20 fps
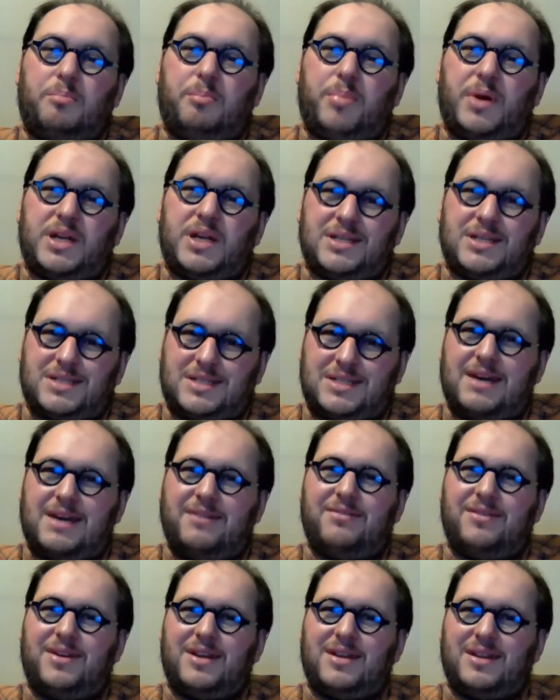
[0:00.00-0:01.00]
but it's
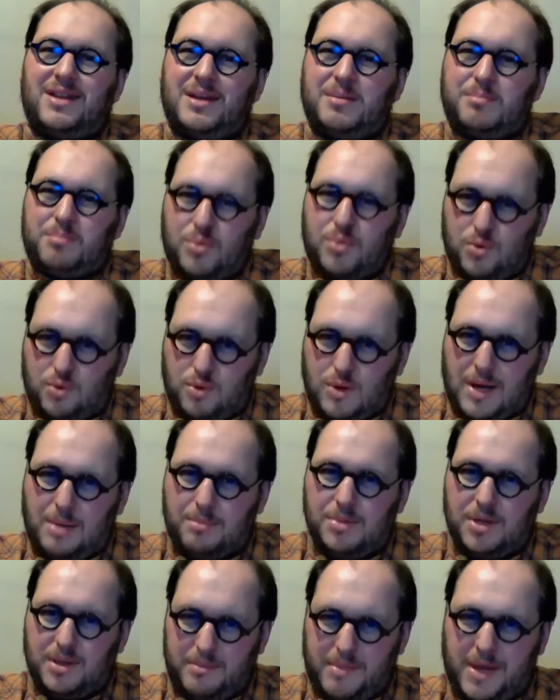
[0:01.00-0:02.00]
definitely
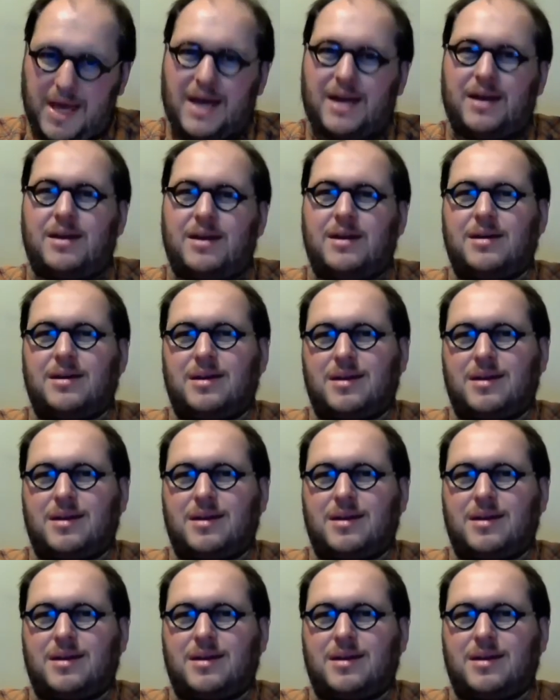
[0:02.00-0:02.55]
problematic.